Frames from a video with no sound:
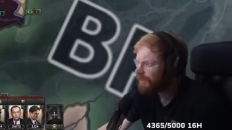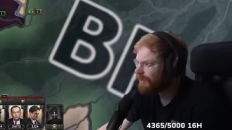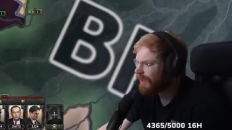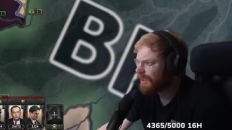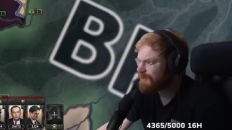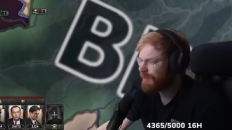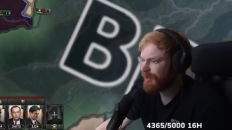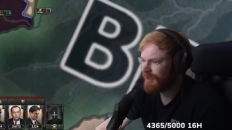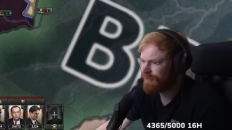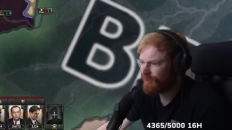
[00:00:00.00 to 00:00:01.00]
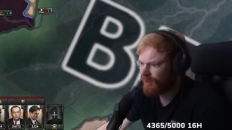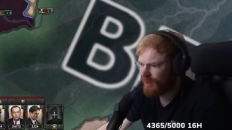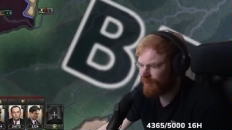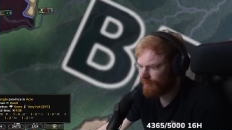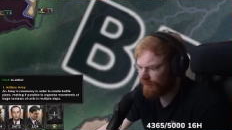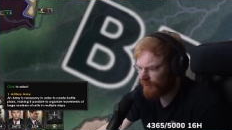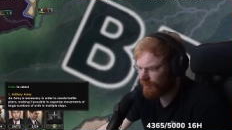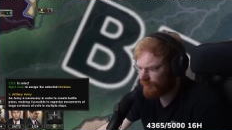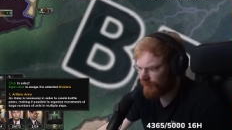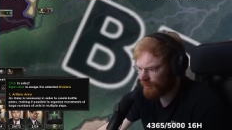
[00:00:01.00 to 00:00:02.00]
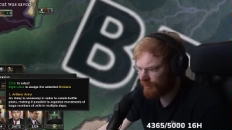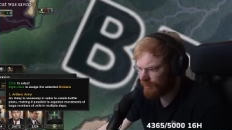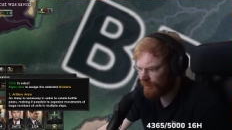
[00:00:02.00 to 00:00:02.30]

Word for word: Okay, let's prepare for our friend over here.